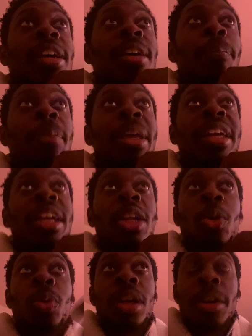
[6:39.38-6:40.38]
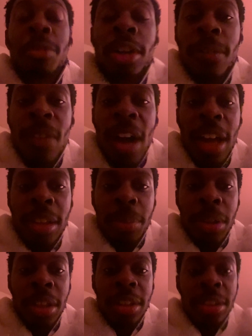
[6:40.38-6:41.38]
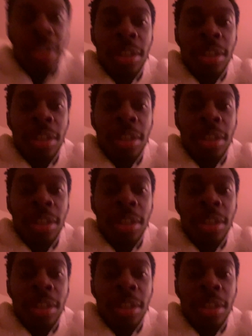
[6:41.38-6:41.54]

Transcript: make it to where if you're a violent person,